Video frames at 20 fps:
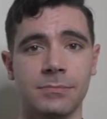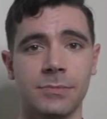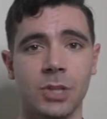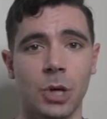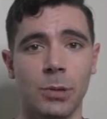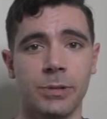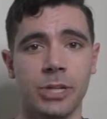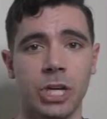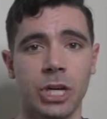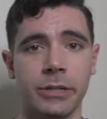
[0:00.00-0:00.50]

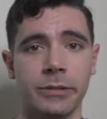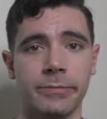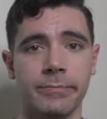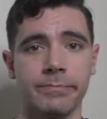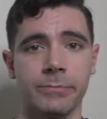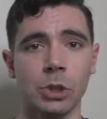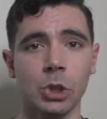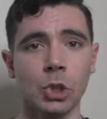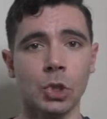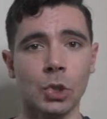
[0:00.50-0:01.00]
Could be good.
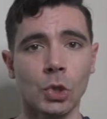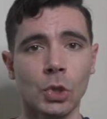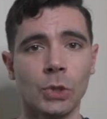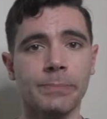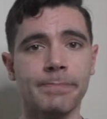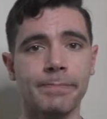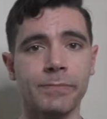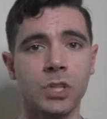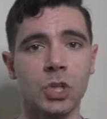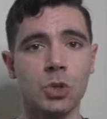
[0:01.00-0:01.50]

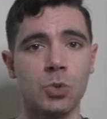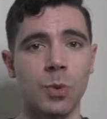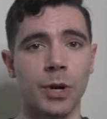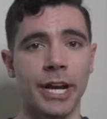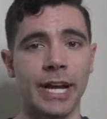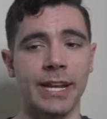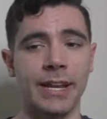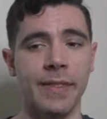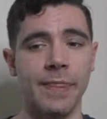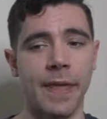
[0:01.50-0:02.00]
Because we're
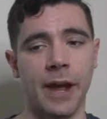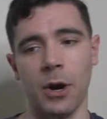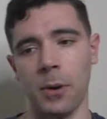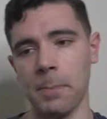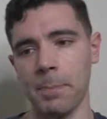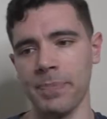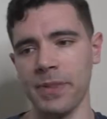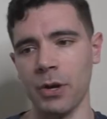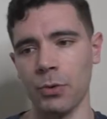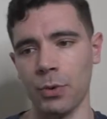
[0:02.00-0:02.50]
getting in there.
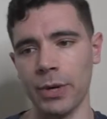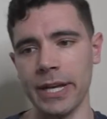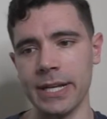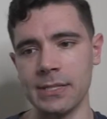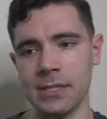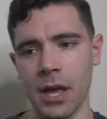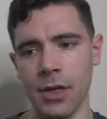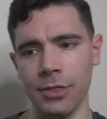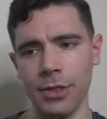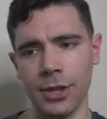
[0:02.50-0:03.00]
It
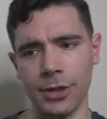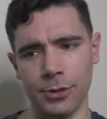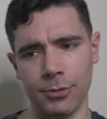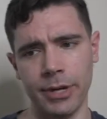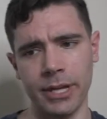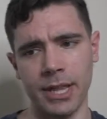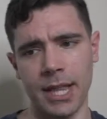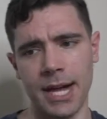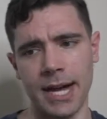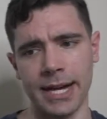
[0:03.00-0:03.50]
reads, the
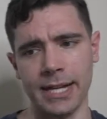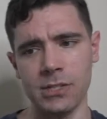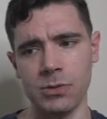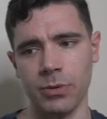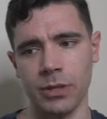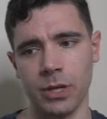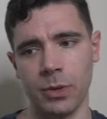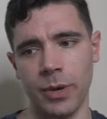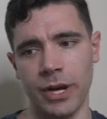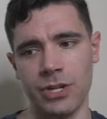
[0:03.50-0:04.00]
three lines
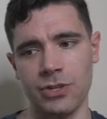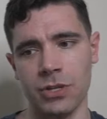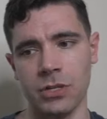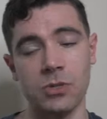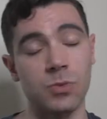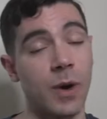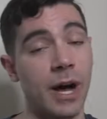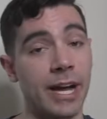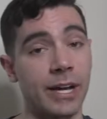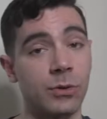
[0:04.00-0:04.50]
with
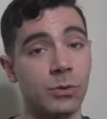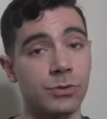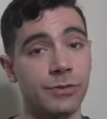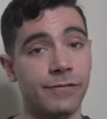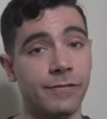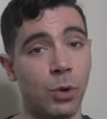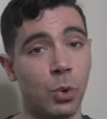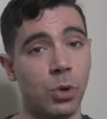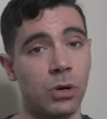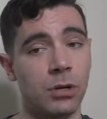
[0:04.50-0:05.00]
equations y equals
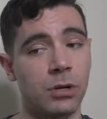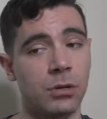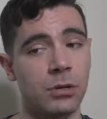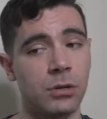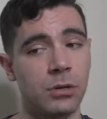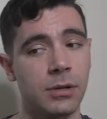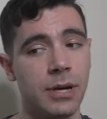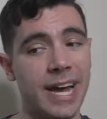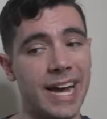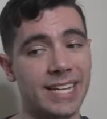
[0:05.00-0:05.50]
4,
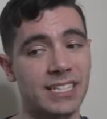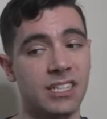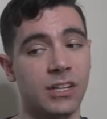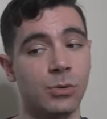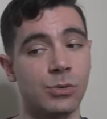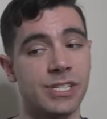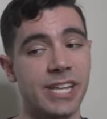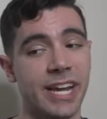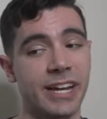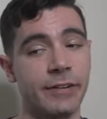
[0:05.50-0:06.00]
x
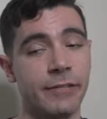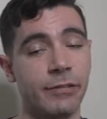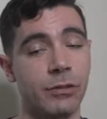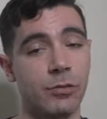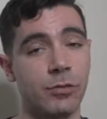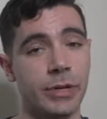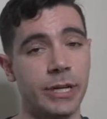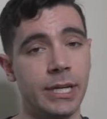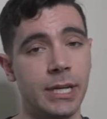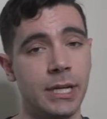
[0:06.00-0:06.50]
equals negative
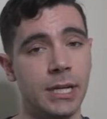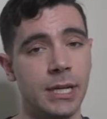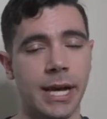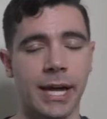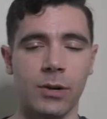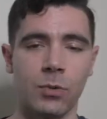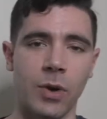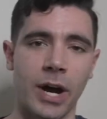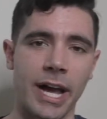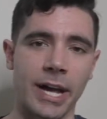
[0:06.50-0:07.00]
3,
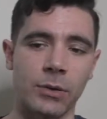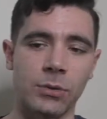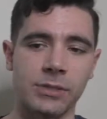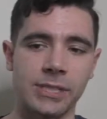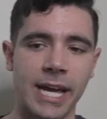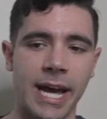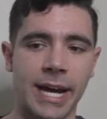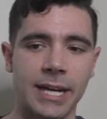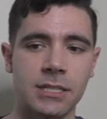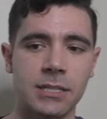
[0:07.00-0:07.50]
and y equals
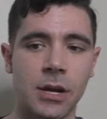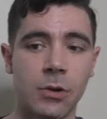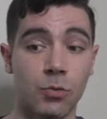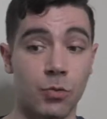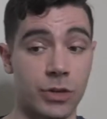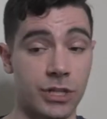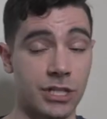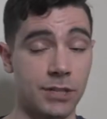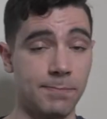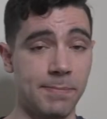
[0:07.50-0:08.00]
x,
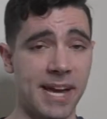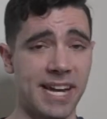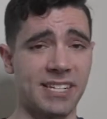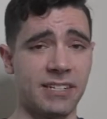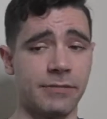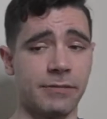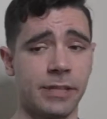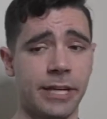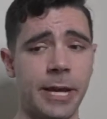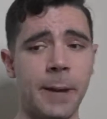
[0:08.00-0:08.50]

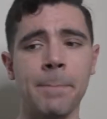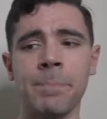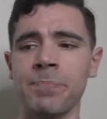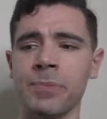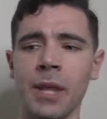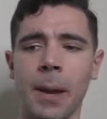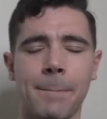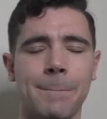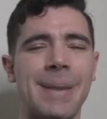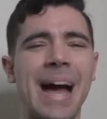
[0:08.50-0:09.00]
respectively,
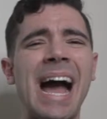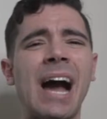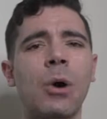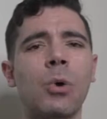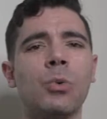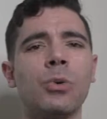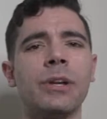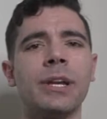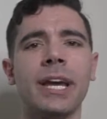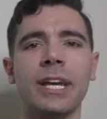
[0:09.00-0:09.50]

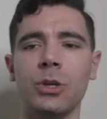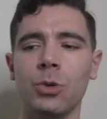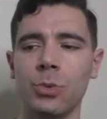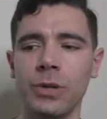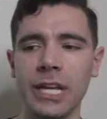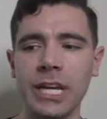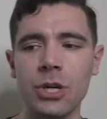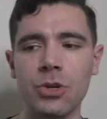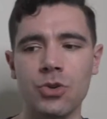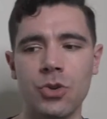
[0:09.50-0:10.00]
bound a
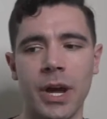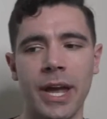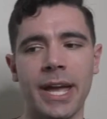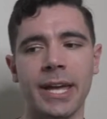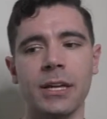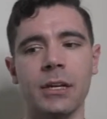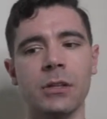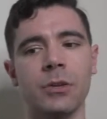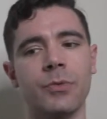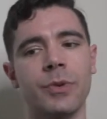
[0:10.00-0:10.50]
unique
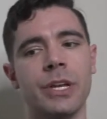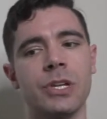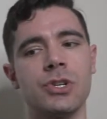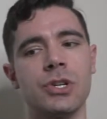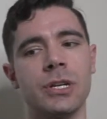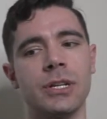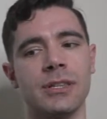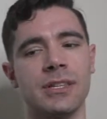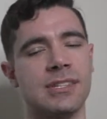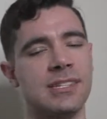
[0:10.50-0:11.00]
triangular
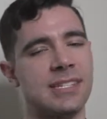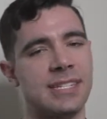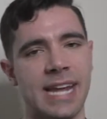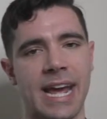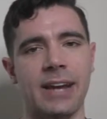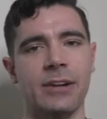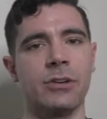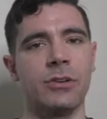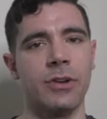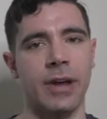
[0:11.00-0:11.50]
region in the
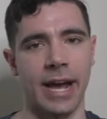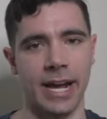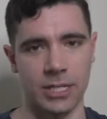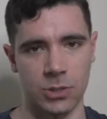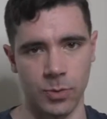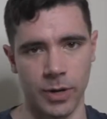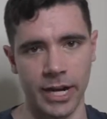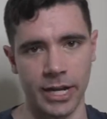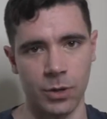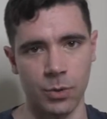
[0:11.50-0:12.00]
standard
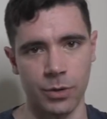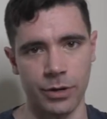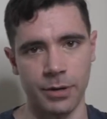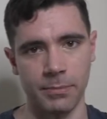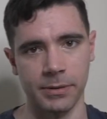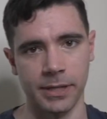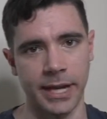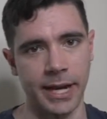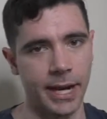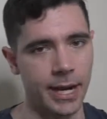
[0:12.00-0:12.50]
xy
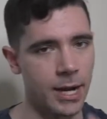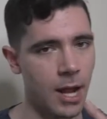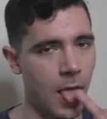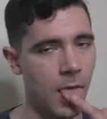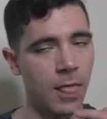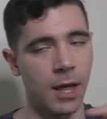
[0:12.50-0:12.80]
coordinate plane.